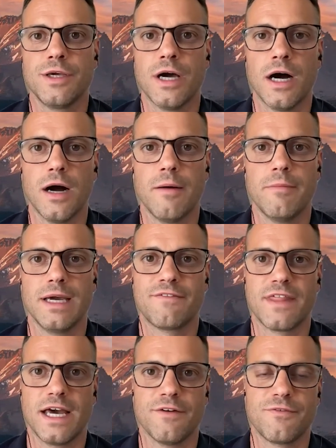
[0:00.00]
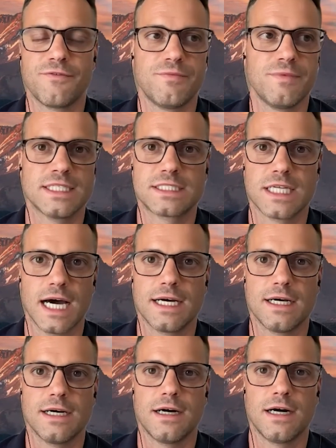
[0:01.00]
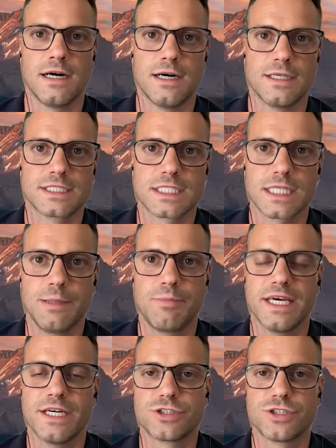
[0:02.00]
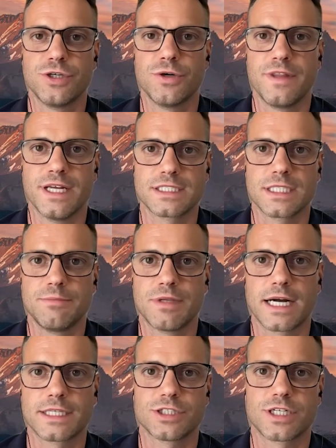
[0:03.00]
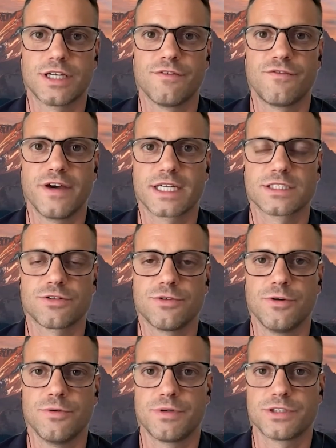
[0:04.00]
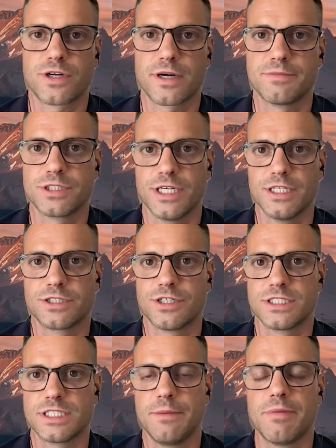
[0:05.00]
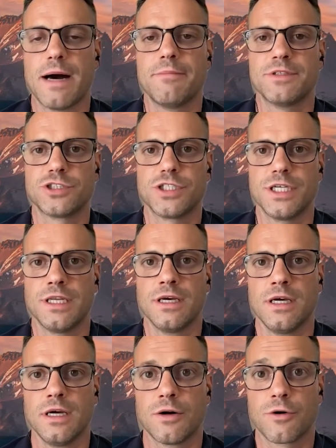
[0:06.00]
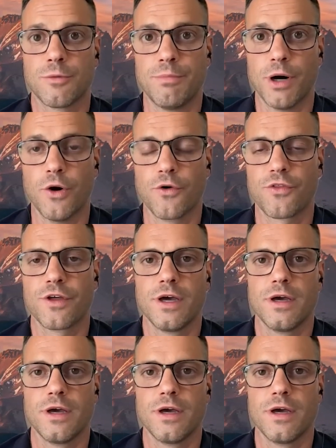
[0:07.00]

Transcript: Um, if, if it's not a, a sleep issue that a sleep doctor can fix through prescriptions or a C PAP machine or both,